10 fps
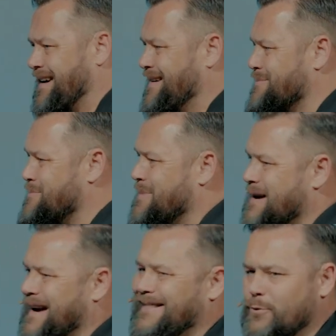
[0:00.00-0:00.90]
him
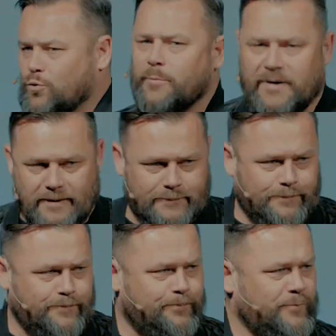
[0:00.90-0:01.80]
and the woman.
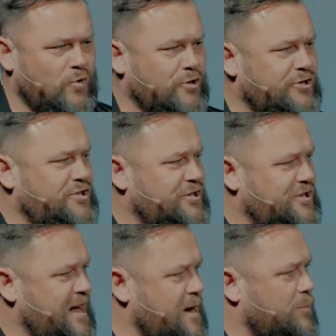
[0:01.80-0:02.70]
Not just the
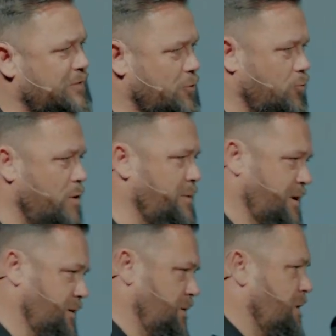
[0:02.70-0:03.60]
seed, but the woman.